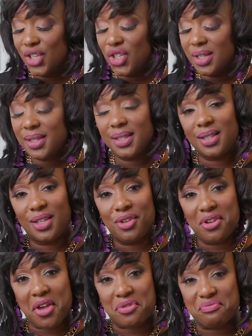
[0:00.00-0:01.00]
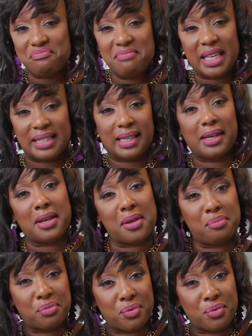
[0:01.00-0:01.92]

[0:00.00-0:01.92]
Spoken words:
just, you know, mixing it up